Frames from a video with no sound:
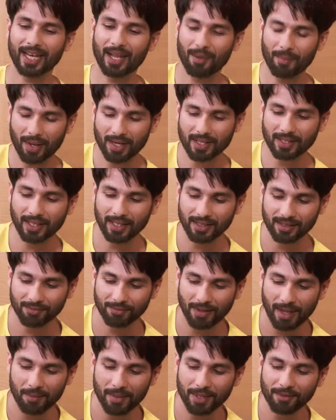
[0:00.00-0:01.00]
then I met her at a
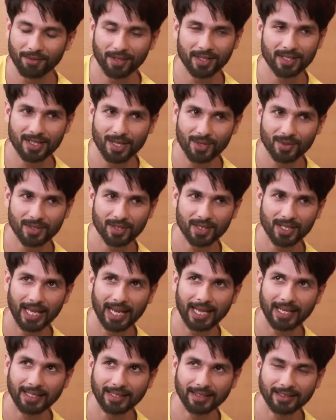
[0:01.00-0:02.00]
family friend's house in
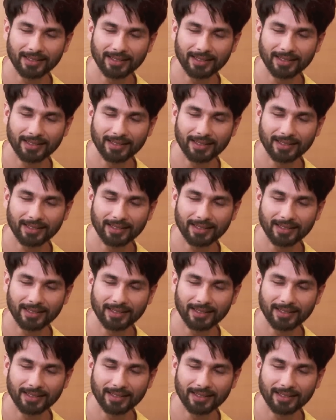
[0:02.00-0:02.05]
Delhi.